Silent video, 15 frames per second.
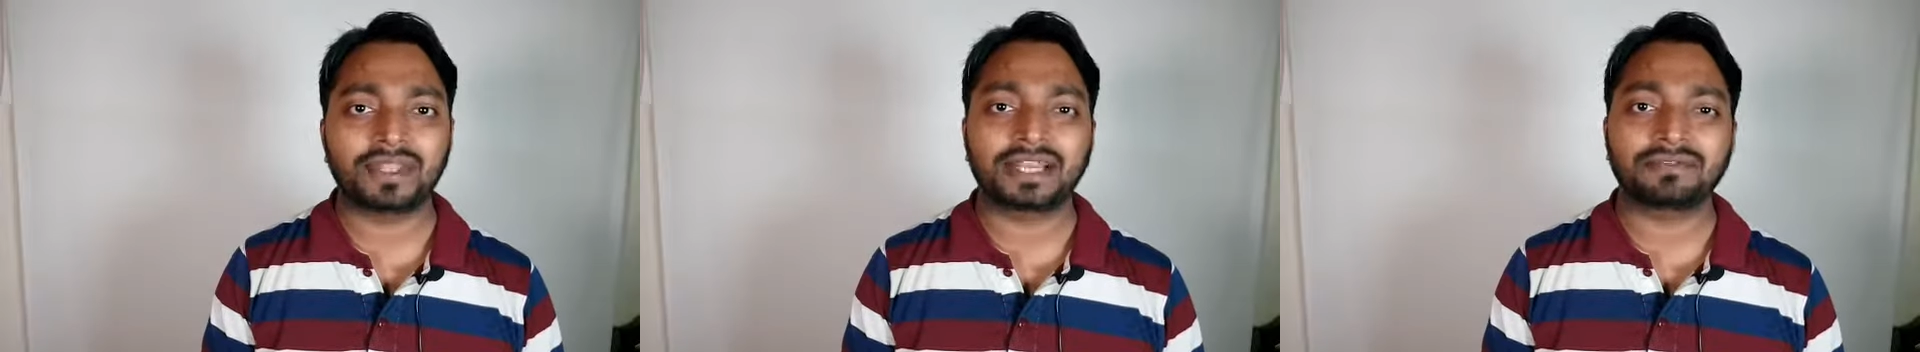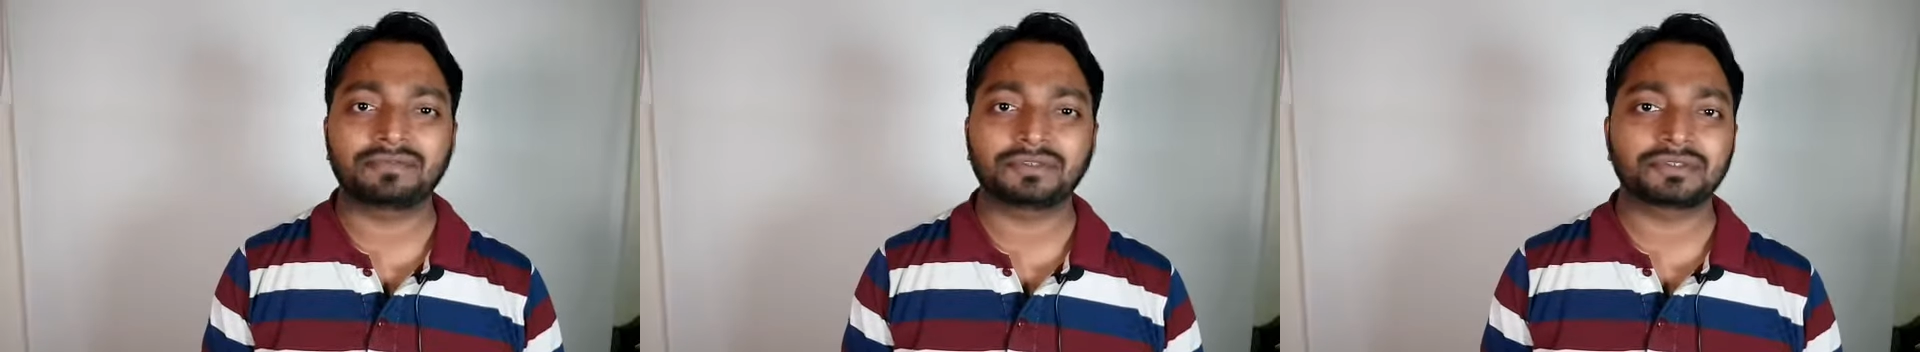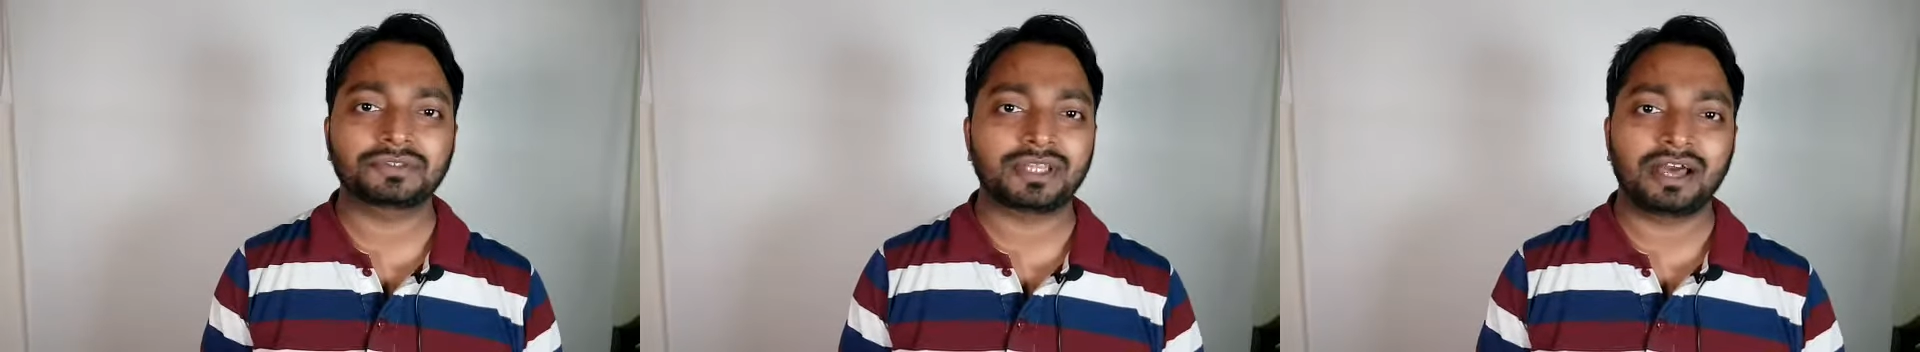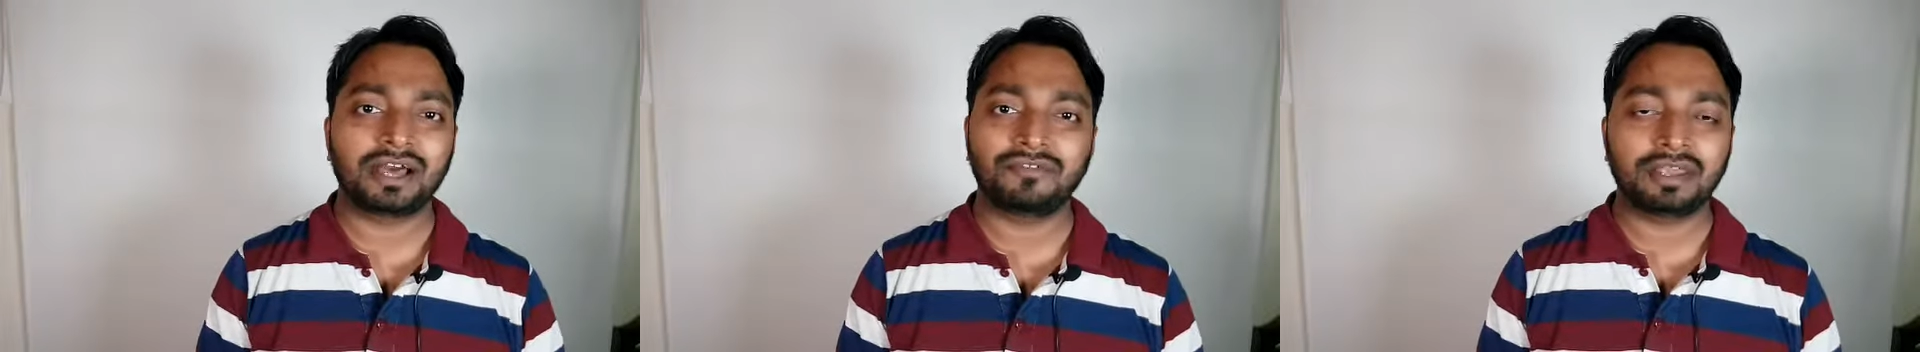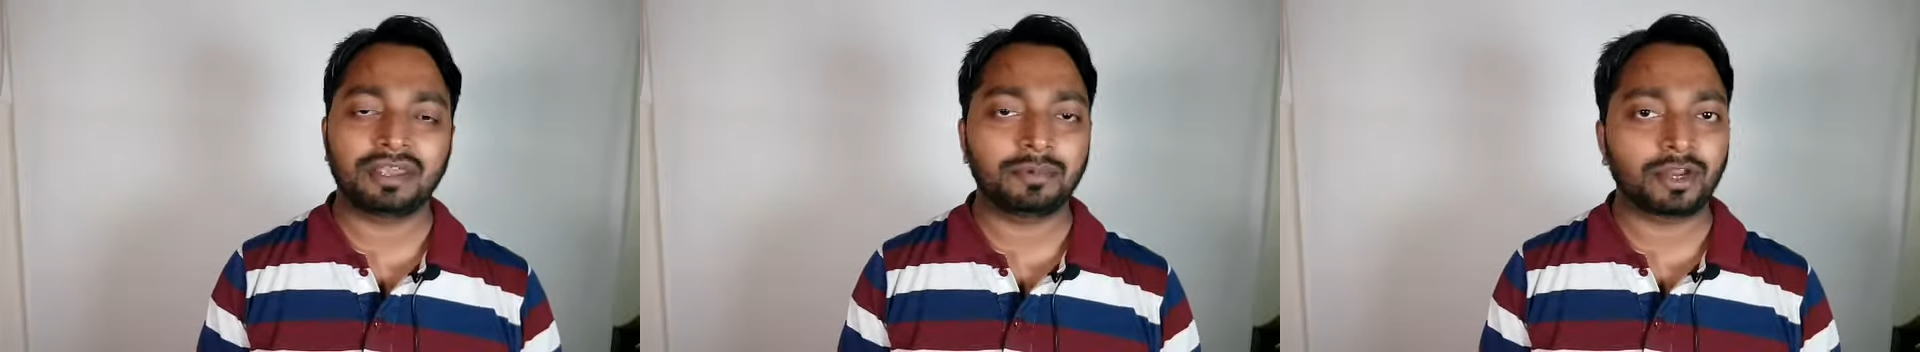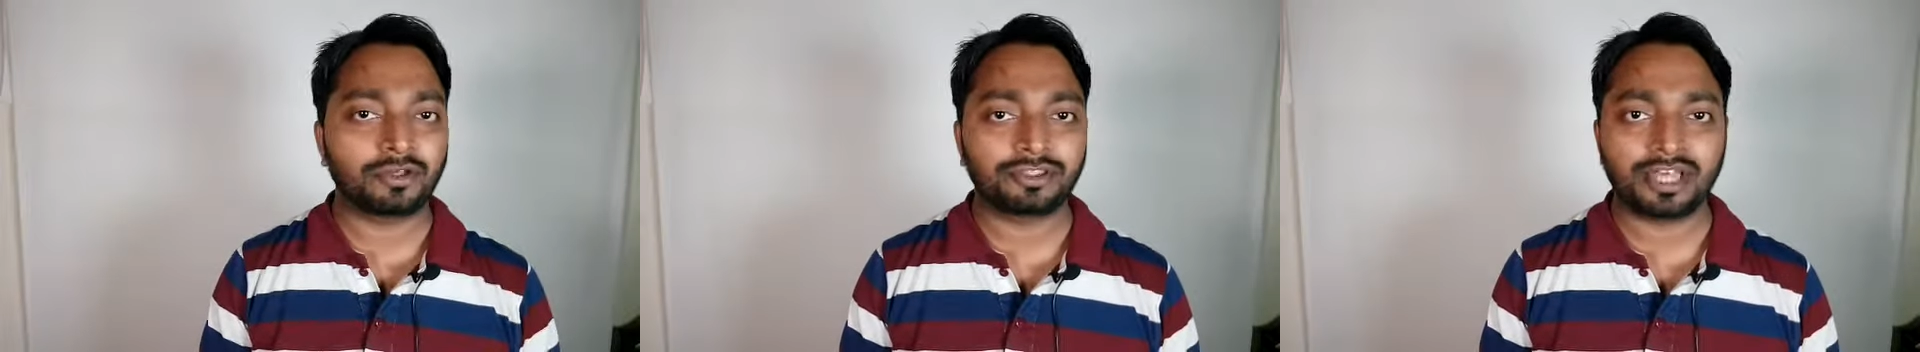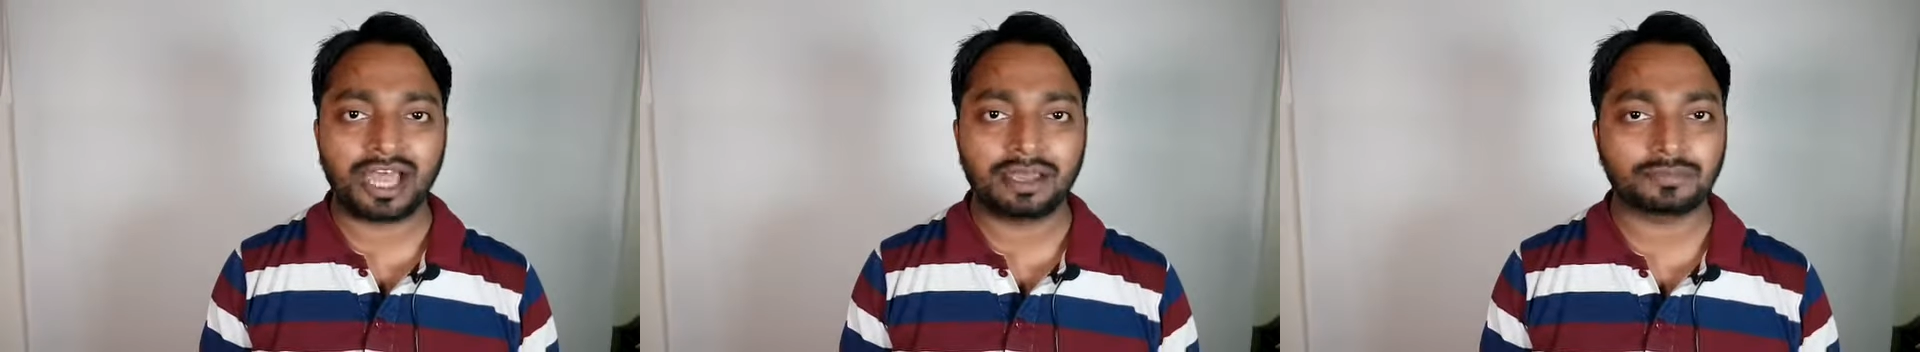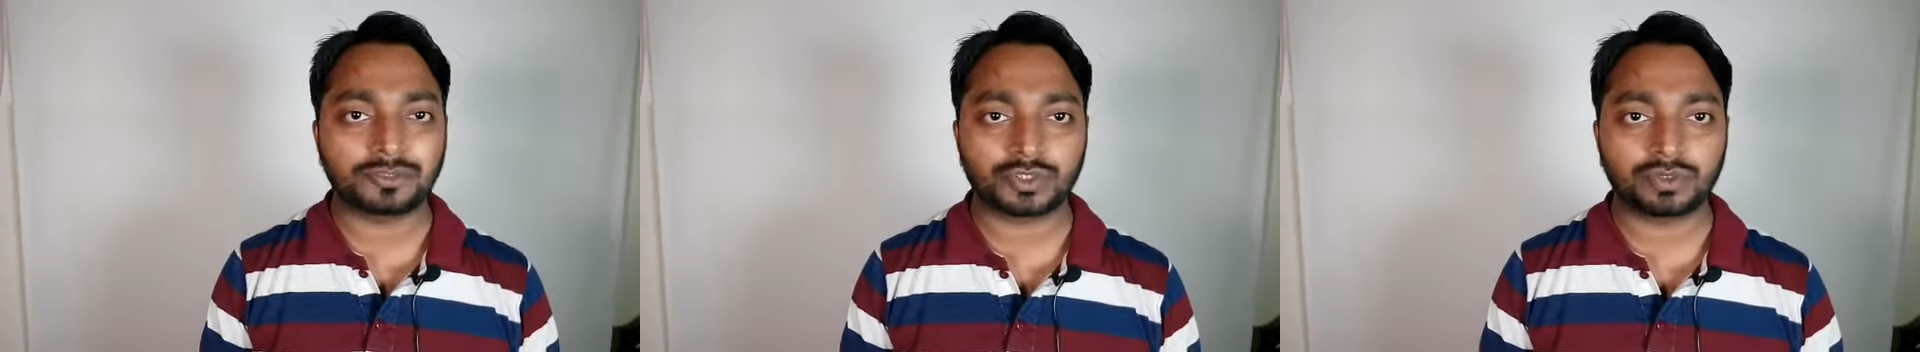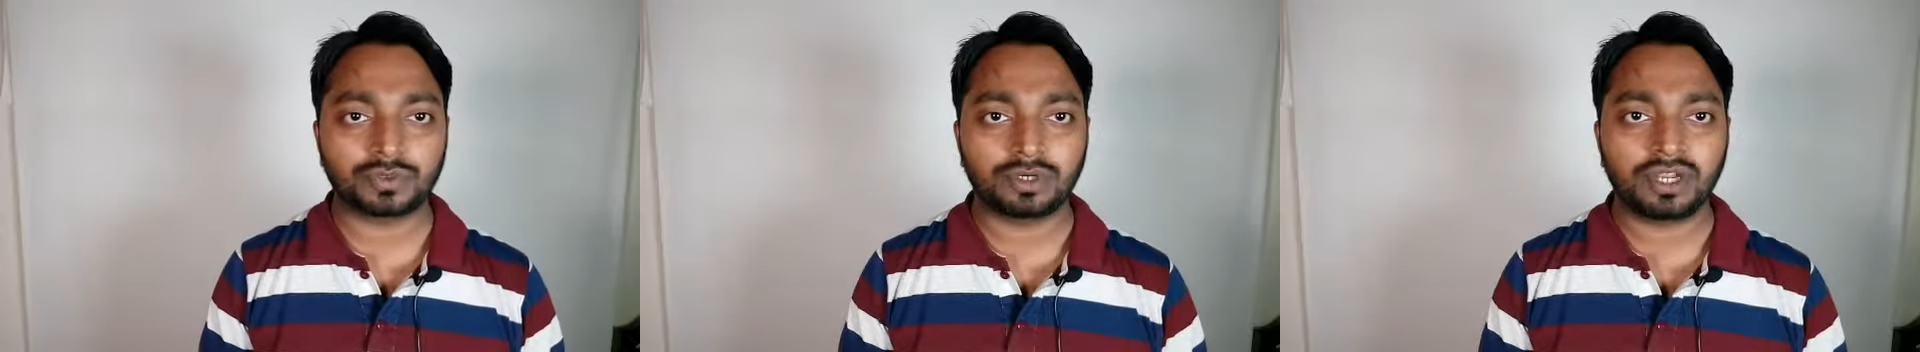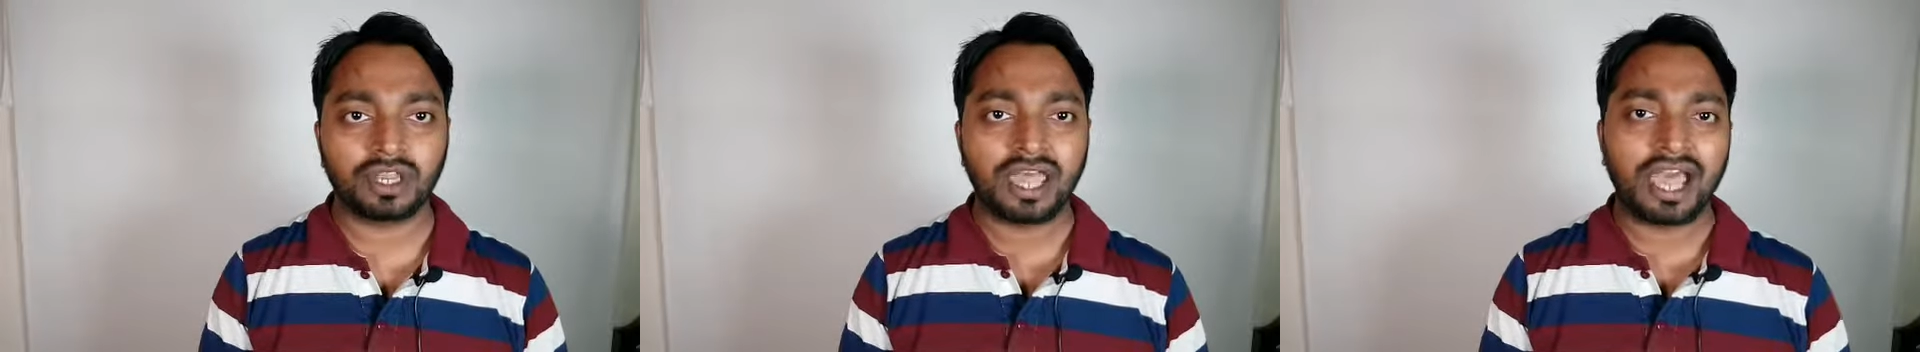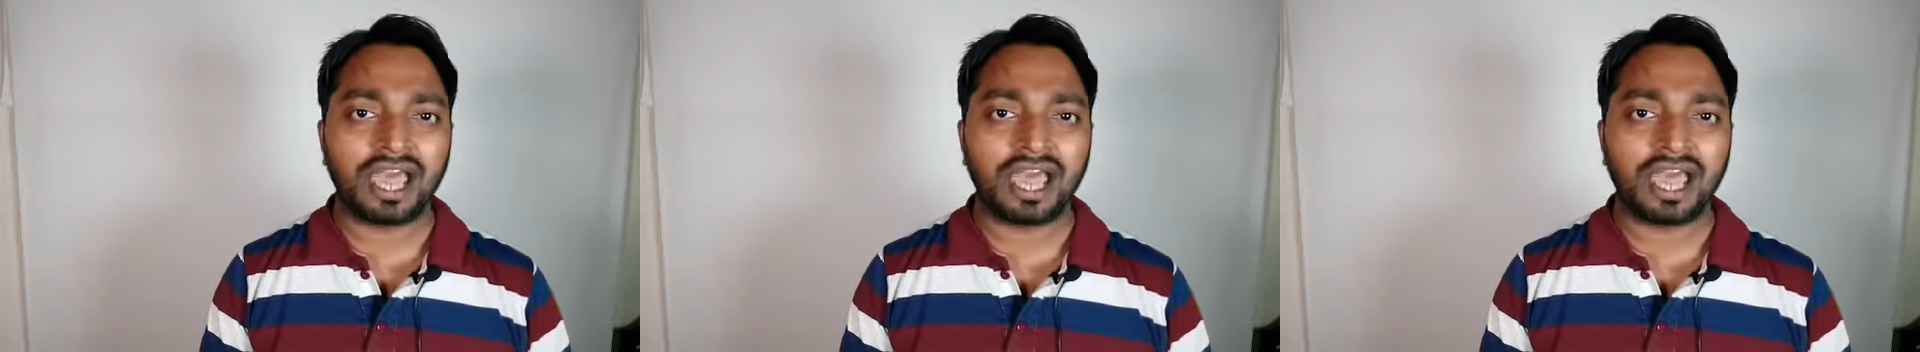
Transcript: that was available on the app store,